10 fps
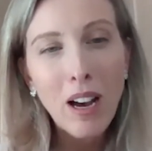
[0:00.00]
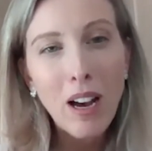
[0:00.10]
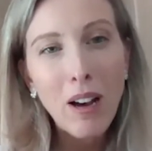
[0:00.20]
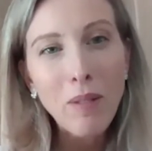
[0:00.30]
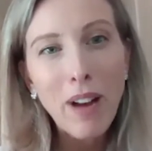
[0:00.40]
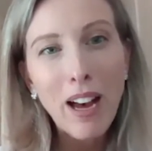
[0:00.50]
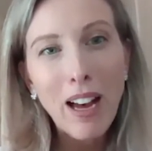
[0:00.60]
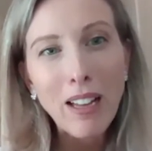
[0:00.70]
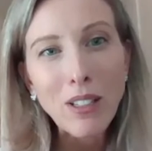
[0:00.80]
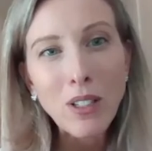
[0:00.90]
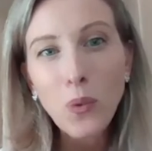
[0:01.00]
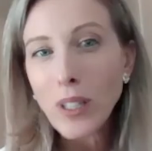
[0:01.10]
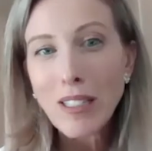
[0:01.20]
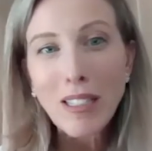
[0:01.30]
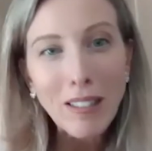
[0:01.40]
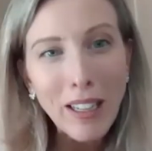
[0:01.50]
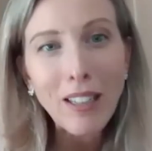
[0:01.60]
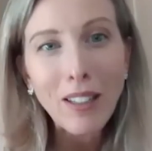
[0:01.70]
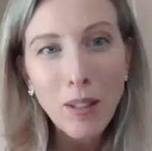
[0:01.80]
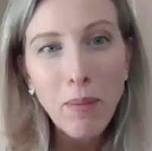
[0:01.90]
And we're still
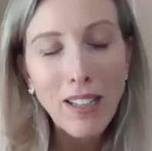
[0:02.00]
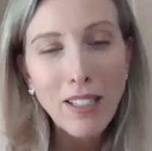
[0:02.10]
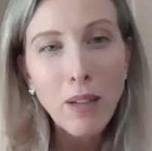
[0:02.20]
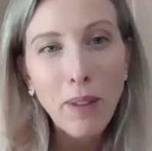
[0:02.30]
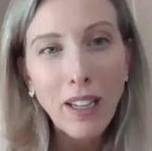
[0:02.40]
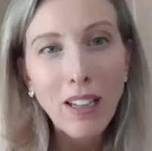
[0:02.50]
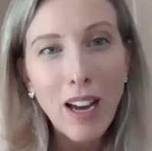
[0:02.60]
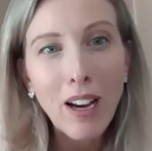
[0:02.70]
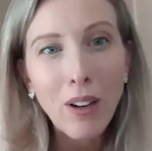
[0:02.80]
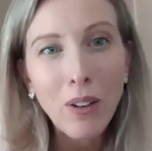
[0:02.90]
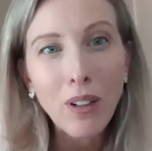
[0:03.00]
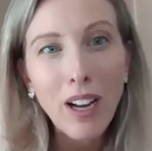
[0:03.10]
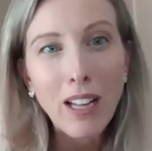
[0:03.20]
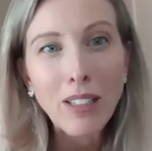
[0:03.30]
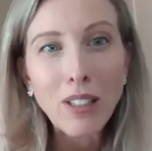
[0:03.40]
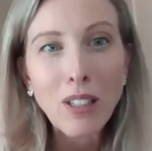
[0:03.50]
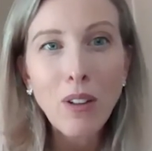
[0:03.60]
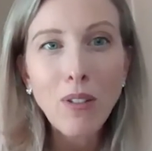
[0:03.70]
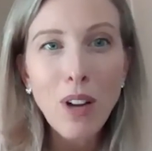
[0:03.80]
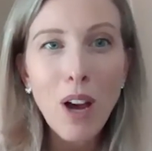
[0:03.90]
in the pandemic now. And so
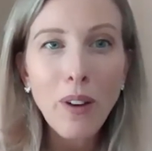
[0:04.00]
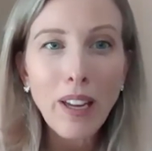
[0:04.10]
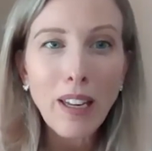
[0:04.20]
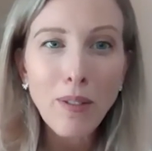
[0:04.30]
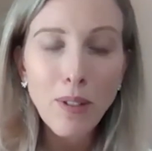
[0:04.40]
knowing if